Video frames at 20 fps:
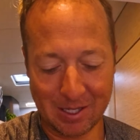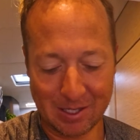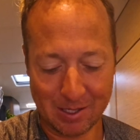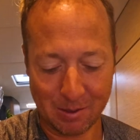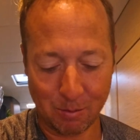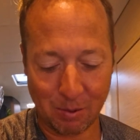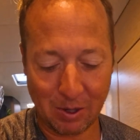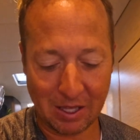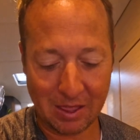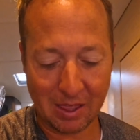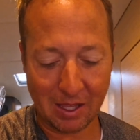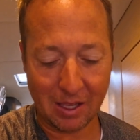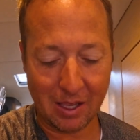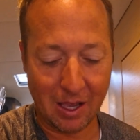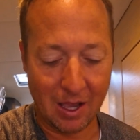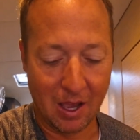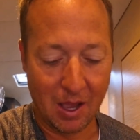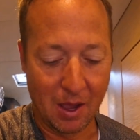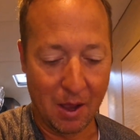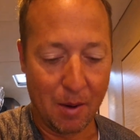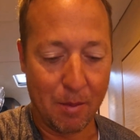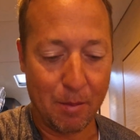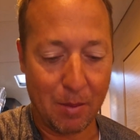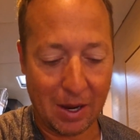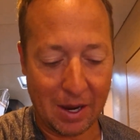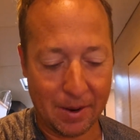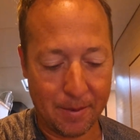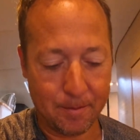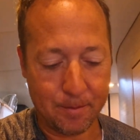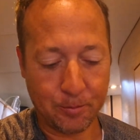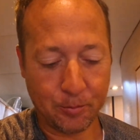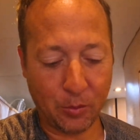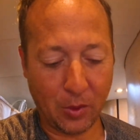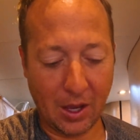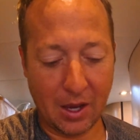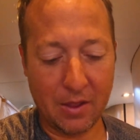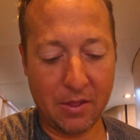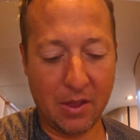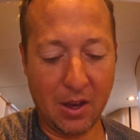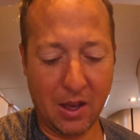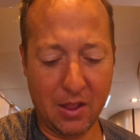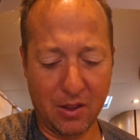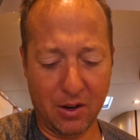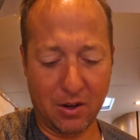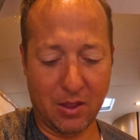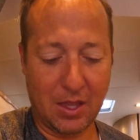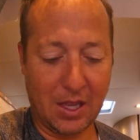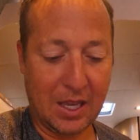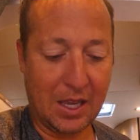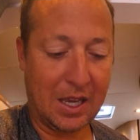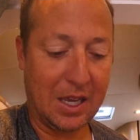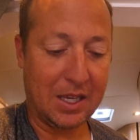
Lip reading: is a big thing. But the other thing